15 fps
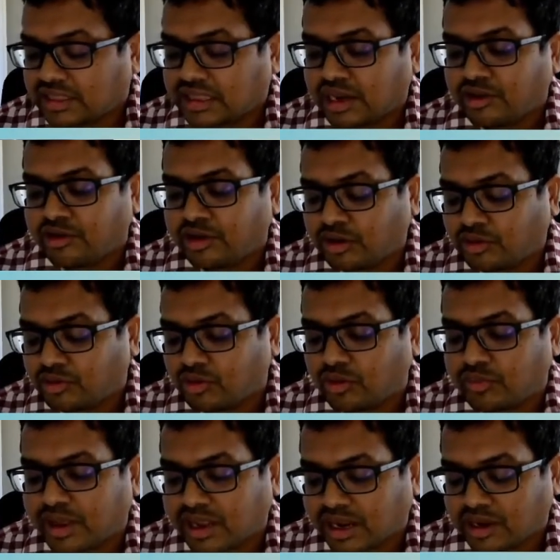Then you need to
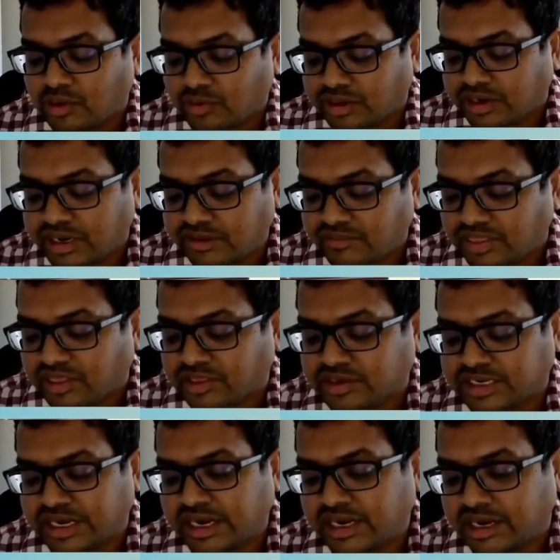go back and
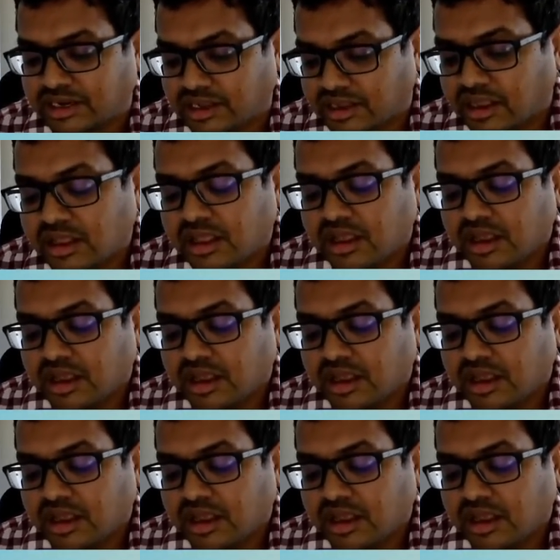revisit training data.